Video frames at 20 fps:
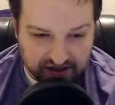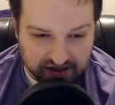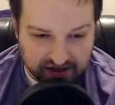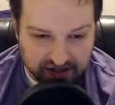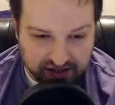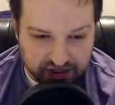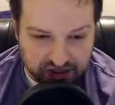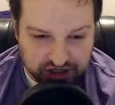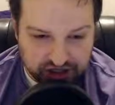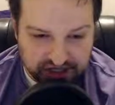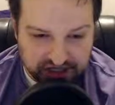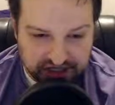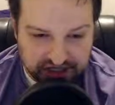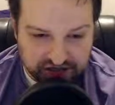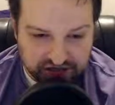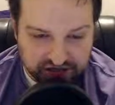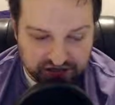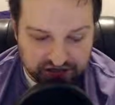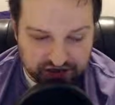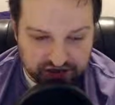chance
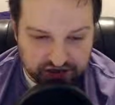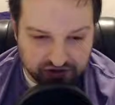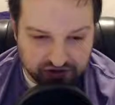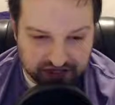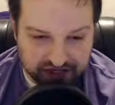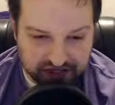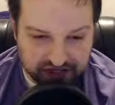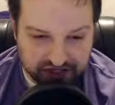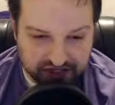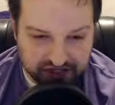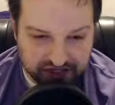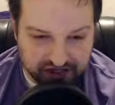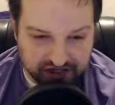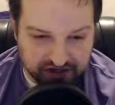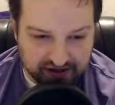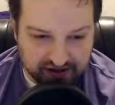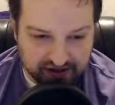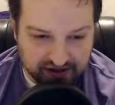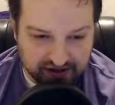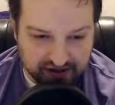for the duration.
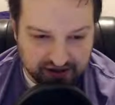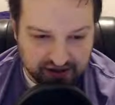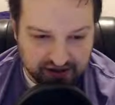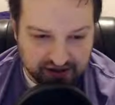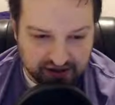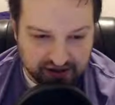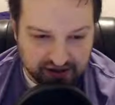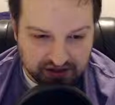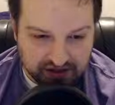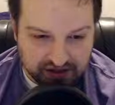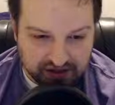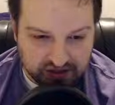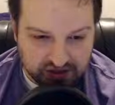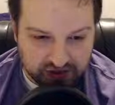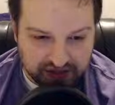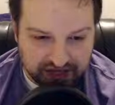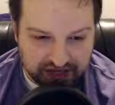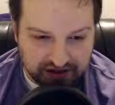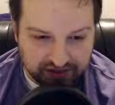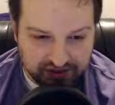So
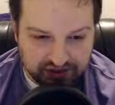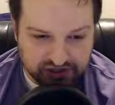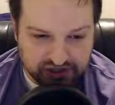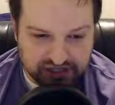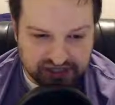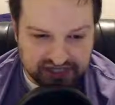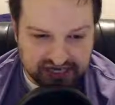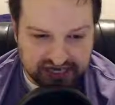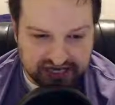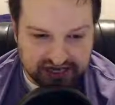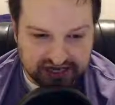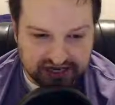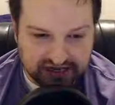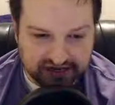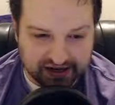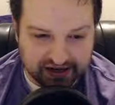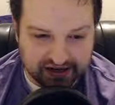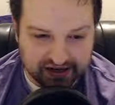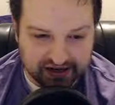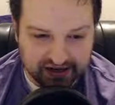counterattacking.
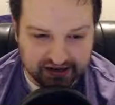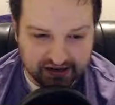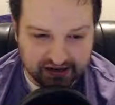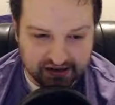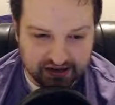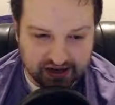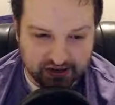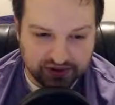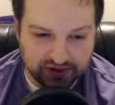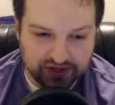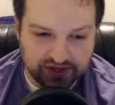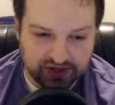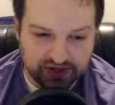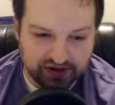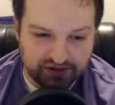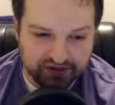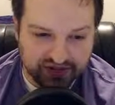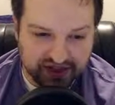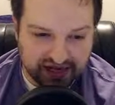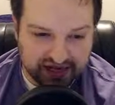I wonder
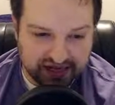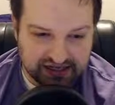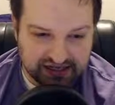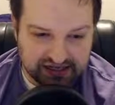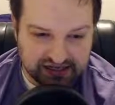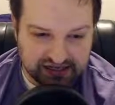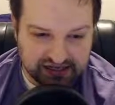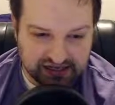if that is